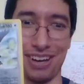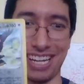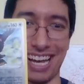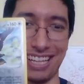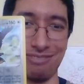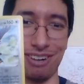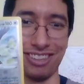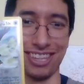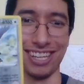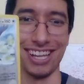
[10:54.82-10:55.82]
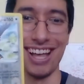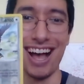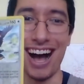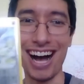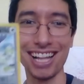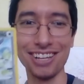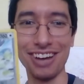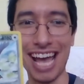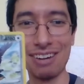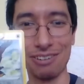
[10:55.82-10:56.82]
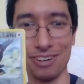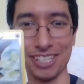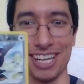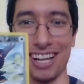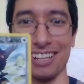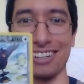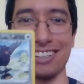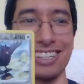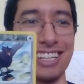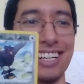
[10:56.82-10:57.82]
so I got both the hollow and reverse hollow.